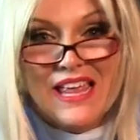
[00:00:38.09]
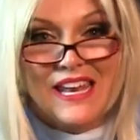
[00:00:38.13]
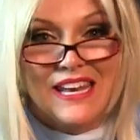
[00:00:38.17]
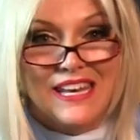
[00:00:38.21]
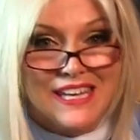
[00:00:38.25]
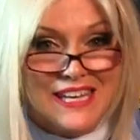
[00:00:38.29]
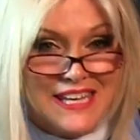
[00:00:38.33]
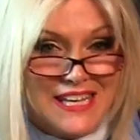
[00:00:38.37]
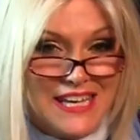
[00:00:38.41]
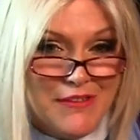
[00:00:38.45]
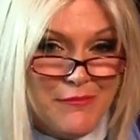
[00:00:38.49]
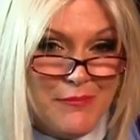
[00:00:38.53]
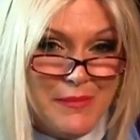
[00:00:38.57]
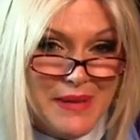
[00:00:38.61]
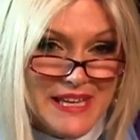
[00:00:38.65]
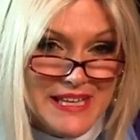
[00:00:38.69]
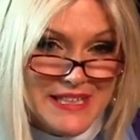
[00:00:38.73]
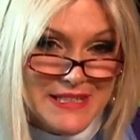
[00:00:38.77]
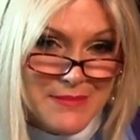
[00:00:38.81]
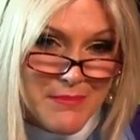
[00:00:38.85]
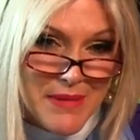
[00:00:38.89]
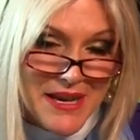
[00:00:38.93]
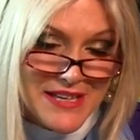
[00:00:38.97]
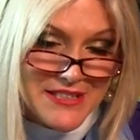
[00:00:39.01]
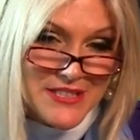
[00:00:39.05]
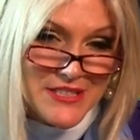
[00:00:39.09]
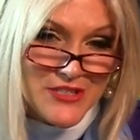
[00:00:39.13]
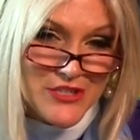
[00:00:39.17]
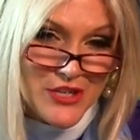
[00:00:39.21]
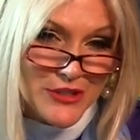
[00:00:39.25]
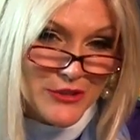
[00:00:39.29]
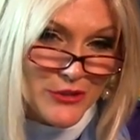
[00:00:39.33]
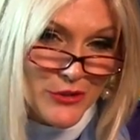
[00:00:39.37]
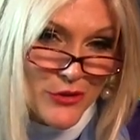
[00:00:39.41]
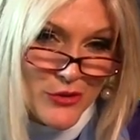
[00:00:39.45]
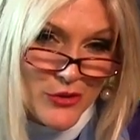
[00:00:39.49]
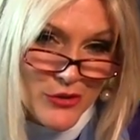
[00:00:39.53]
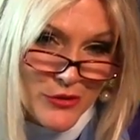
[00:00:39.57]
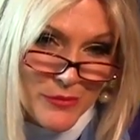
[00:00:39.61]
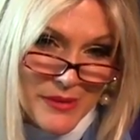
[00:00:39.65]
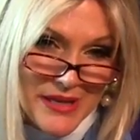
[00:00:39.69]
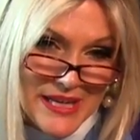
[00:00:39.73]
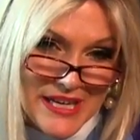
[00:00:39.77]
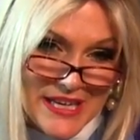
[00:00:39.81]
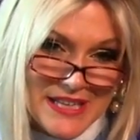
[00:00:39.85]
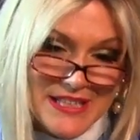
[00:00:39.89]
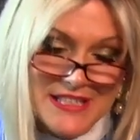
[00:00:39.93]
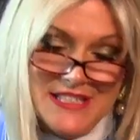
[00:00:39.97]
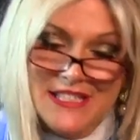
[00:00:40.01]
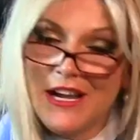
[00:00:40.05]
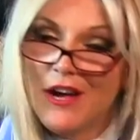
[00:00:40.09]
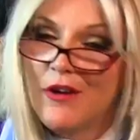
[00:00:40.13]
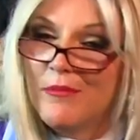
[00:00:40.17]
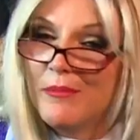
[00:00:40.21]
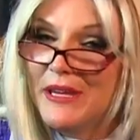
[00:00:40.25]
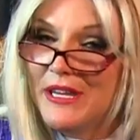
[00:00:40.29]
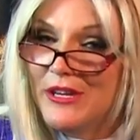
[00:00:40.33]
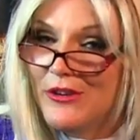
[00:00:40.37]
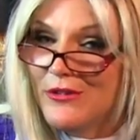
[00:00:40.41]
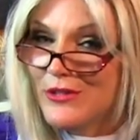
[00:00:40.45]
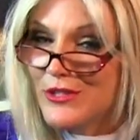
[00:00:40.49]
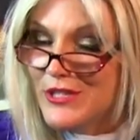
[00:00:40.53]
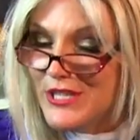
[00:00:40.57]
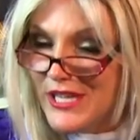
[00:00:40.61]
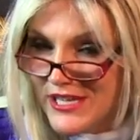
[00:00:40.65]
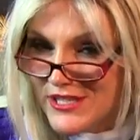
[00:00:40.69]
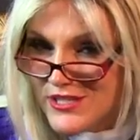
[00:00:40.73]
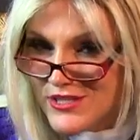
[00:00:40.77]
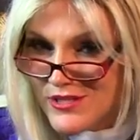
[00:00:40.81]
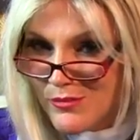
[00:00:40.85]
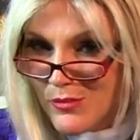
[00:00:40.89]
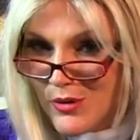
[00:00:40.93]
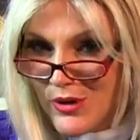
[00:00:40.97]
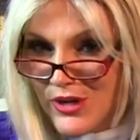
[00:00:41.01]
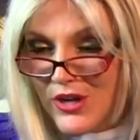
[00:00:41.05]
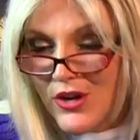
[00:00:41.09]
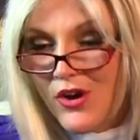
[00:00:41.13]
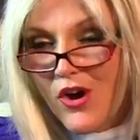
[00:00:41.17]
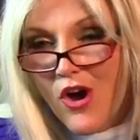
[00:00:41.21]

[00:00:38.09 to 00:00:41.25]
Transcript: Leave me a message on social media and tell me your testimony.